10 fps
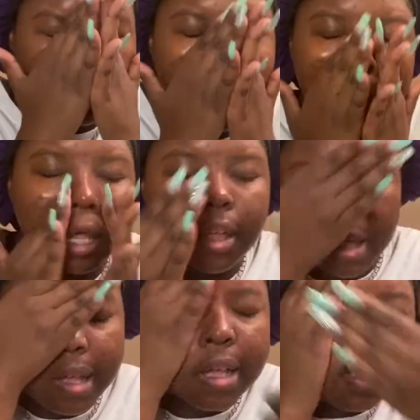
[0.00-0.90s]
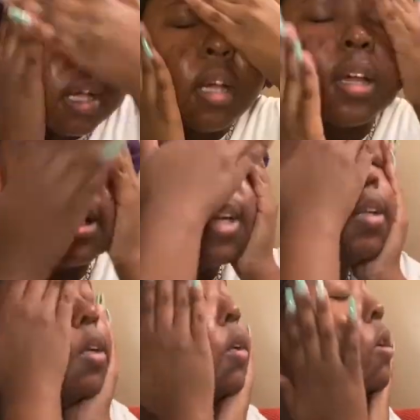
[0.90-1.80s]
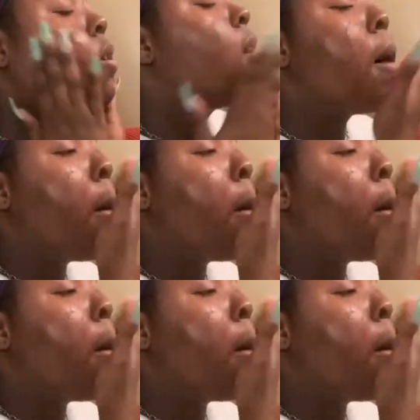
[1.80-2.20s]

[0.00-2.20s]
lot. And I just